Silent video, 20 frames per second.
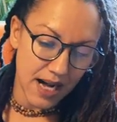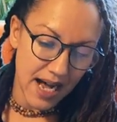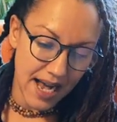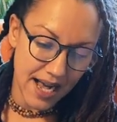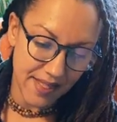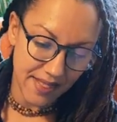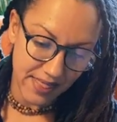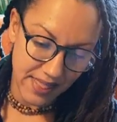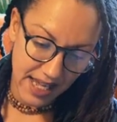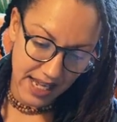
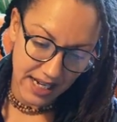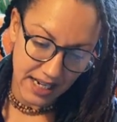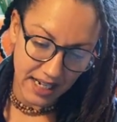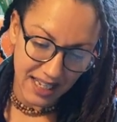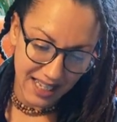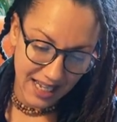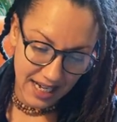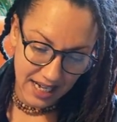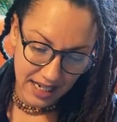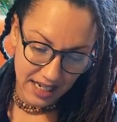And then
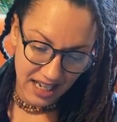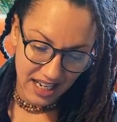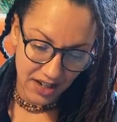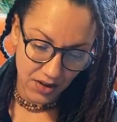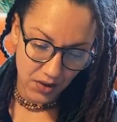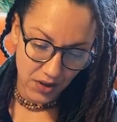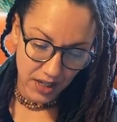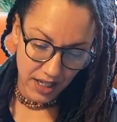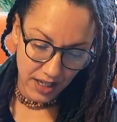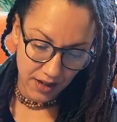again,
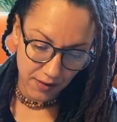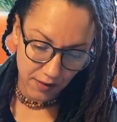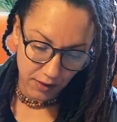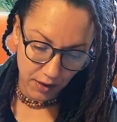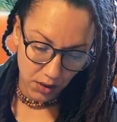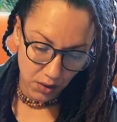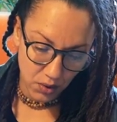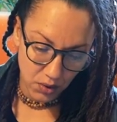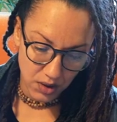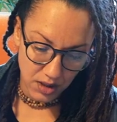it'll give
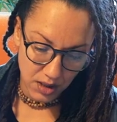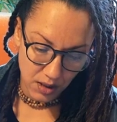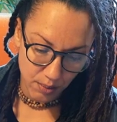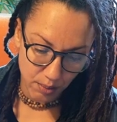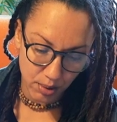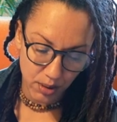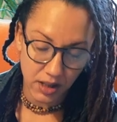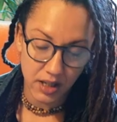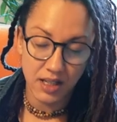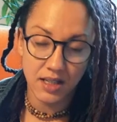you some
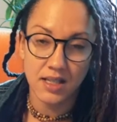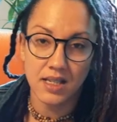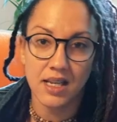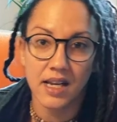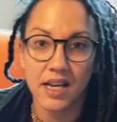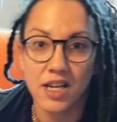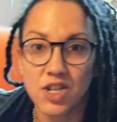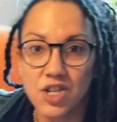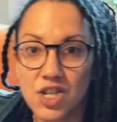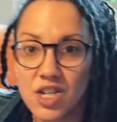
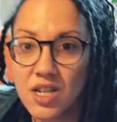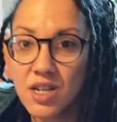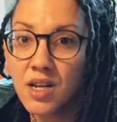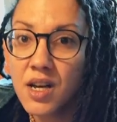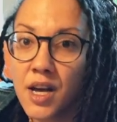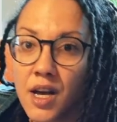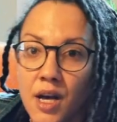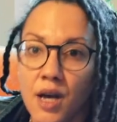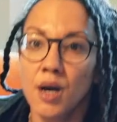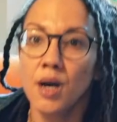pronunciation,
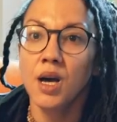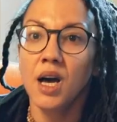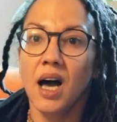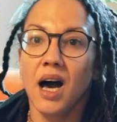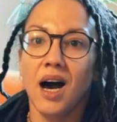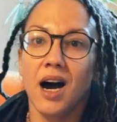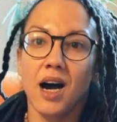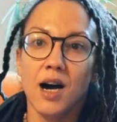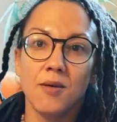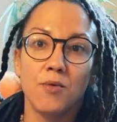
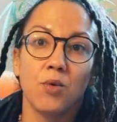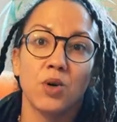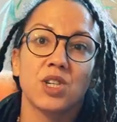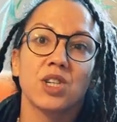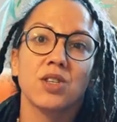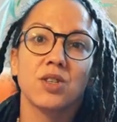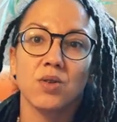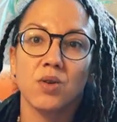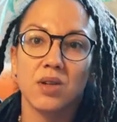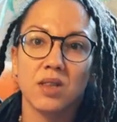which
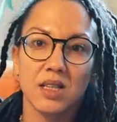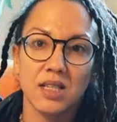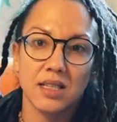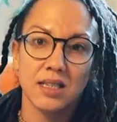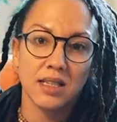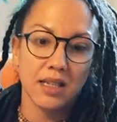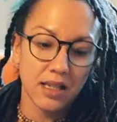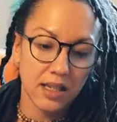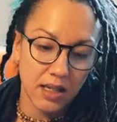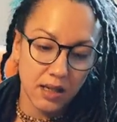is on the
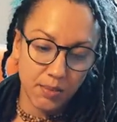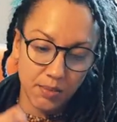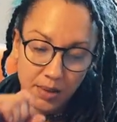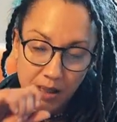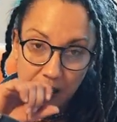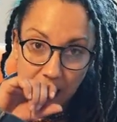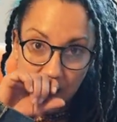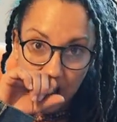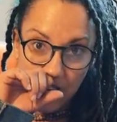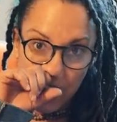CD,
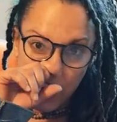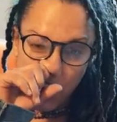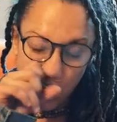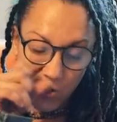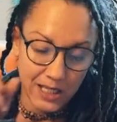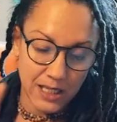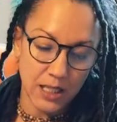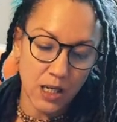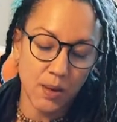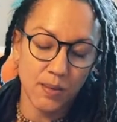but like I
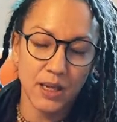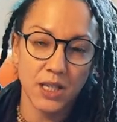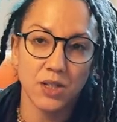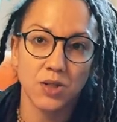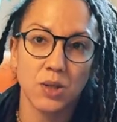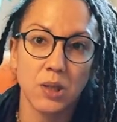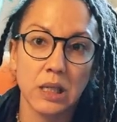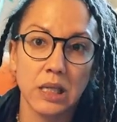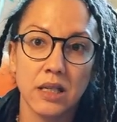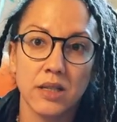always tell my
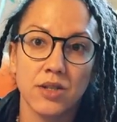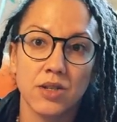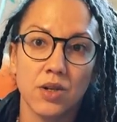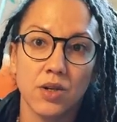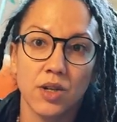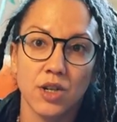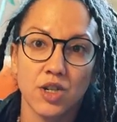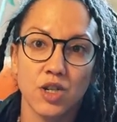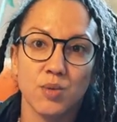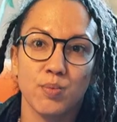students, you
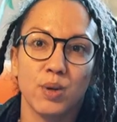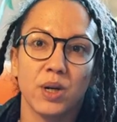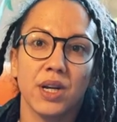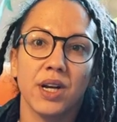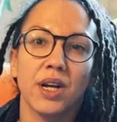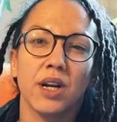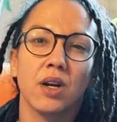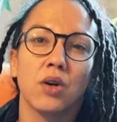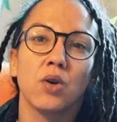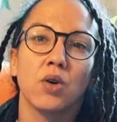can just put
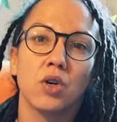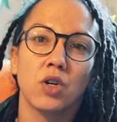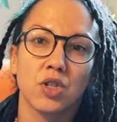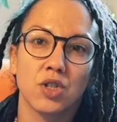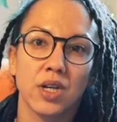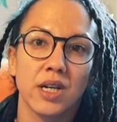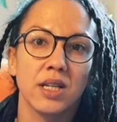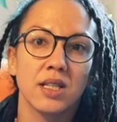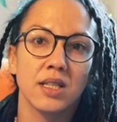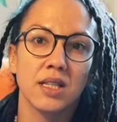it in Google
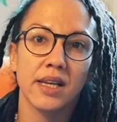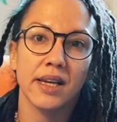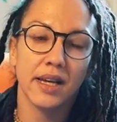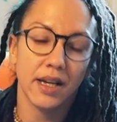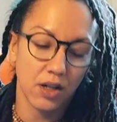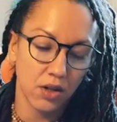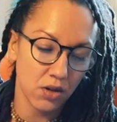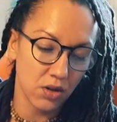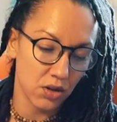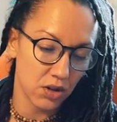Translate,
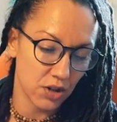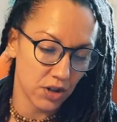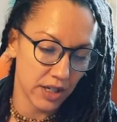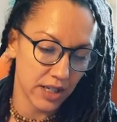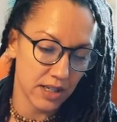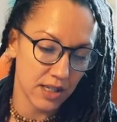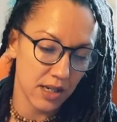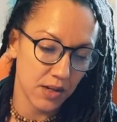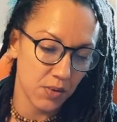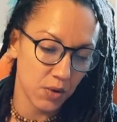and Google
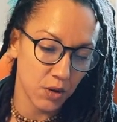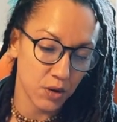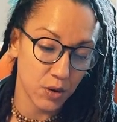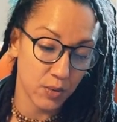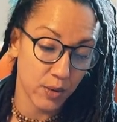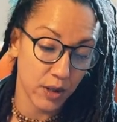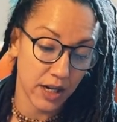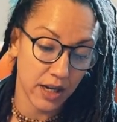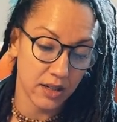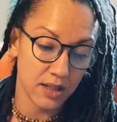Translate will
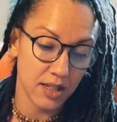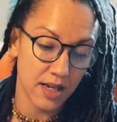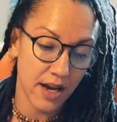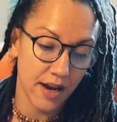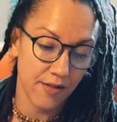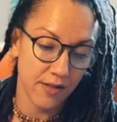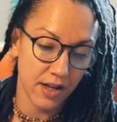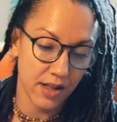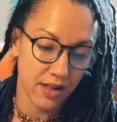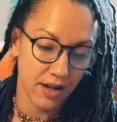pronounce
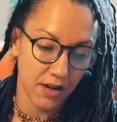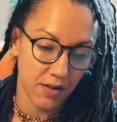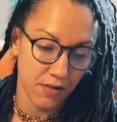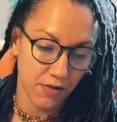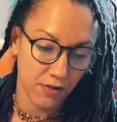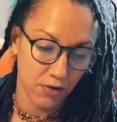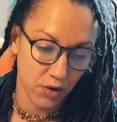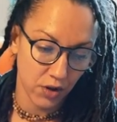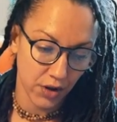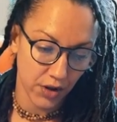everything
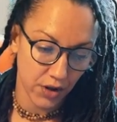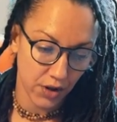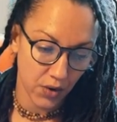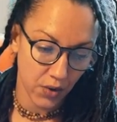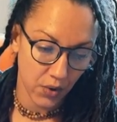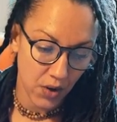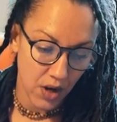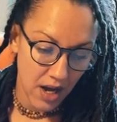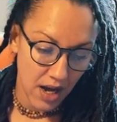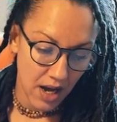for you.